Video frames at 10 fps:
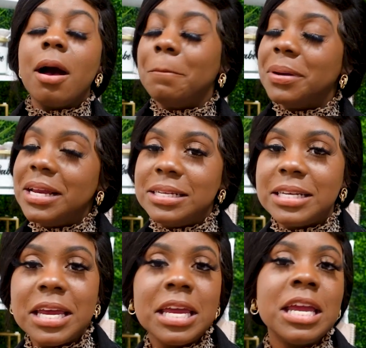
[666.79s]
company
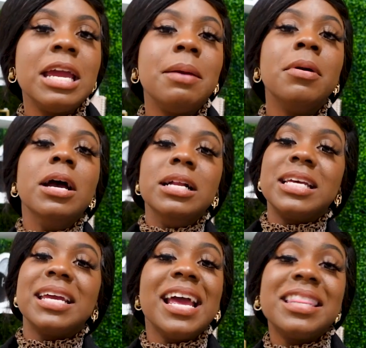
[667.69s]
team
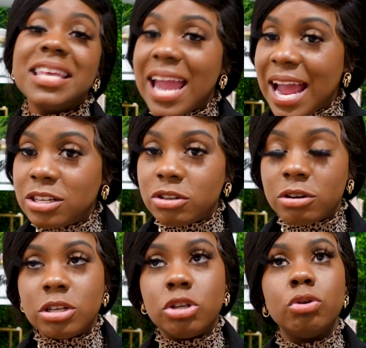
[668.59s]
to get the
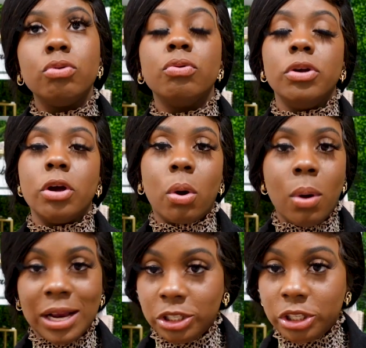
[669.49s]
answers to your
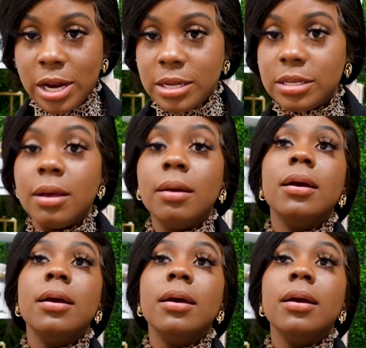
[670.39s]
questions.